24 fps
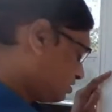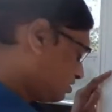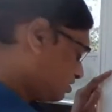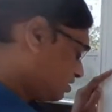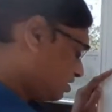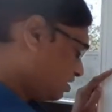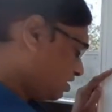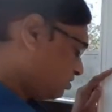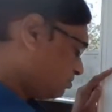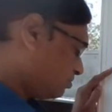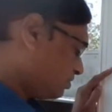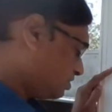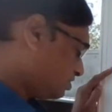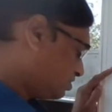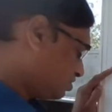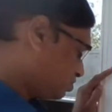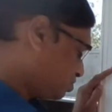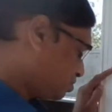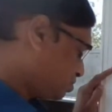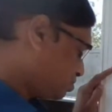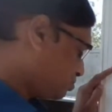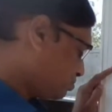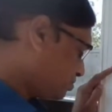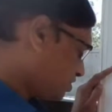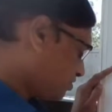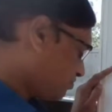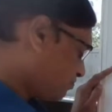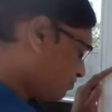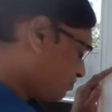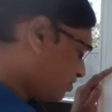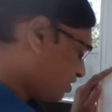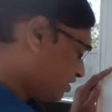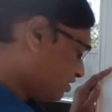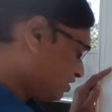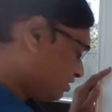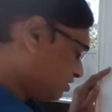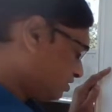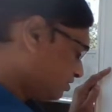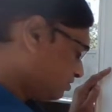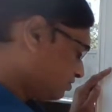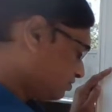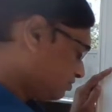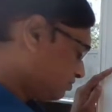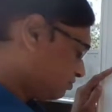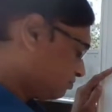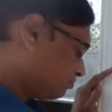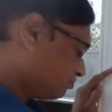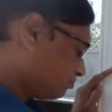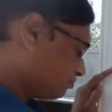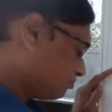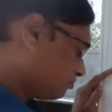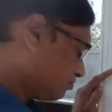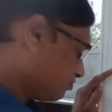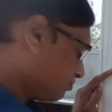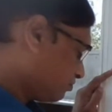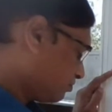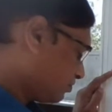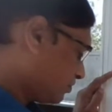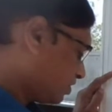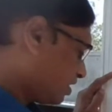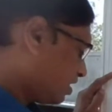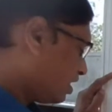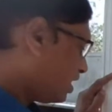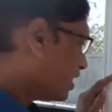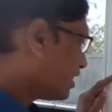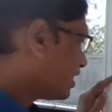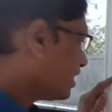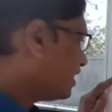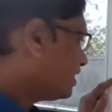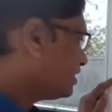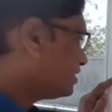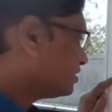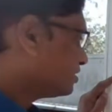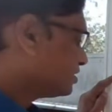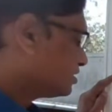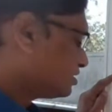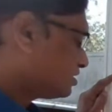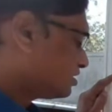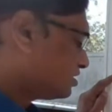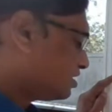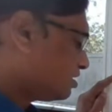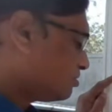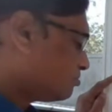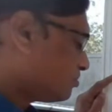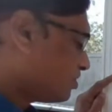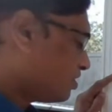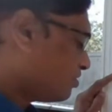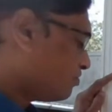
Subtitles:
it means 2 and 1. Again, sigma